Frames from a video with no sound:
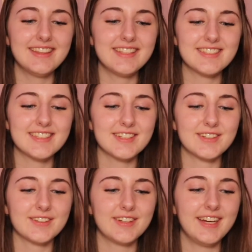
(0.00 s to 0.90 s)
The
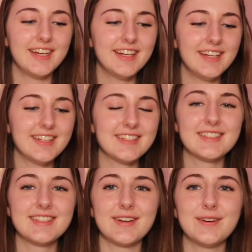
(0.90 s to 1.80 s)
screen is
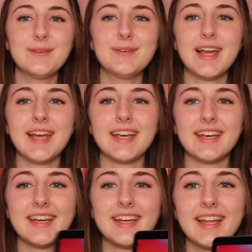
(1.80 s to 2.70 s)
so like,